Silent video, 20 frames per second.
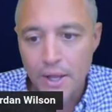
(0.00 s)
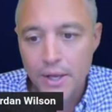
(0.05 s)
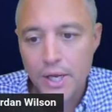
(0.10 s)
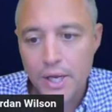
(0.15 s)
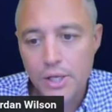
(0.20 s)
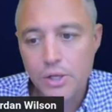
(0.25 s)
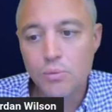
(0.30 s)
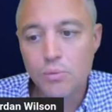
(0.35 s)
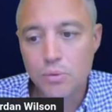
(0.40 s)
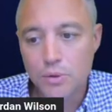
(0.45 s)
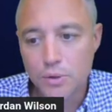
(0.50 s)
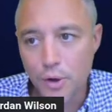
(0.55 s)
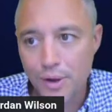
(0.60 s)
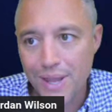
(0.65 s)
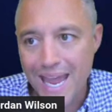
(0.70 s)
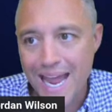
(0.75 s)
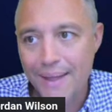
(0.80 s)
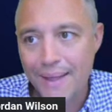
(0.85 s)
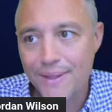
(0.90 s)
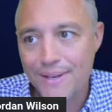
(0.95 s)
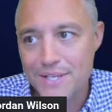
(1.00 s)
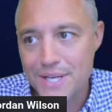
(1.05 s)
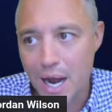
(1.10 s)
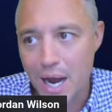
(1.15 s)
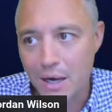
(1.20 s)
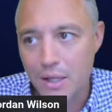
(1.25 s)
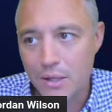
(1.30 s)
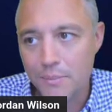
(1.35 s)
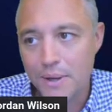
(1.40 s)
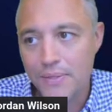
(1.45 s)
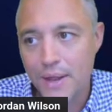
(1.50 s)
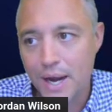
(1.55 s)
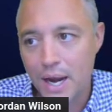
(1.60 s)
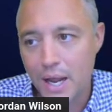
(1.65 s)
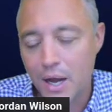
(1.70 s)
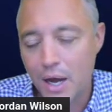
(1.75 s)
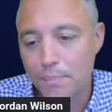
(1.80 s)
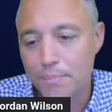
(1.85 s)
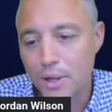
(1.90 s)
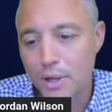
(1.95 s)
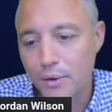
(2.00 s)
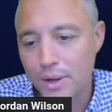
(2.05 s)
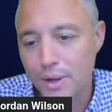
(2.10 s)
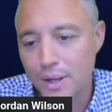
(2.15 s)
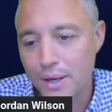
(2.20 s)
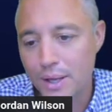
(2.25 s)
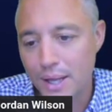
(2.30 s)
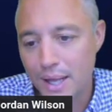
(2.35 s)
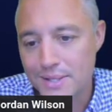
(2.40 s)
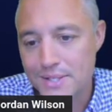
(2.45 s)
Can you look at the document that I uploaded